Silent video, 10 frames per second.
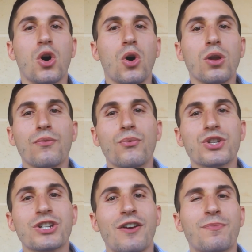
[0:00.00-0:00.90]
all of
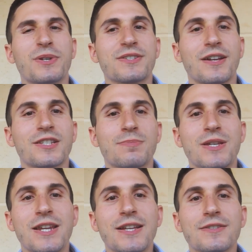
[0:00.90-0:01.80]
which have precise
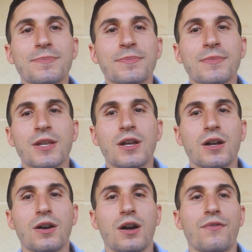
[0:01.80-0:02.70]
meanings
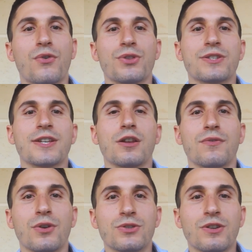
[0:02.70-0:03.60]
for the sale
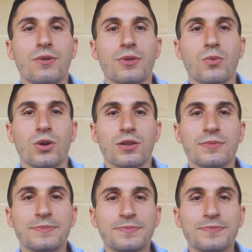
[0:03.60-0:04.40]
of goods around the world.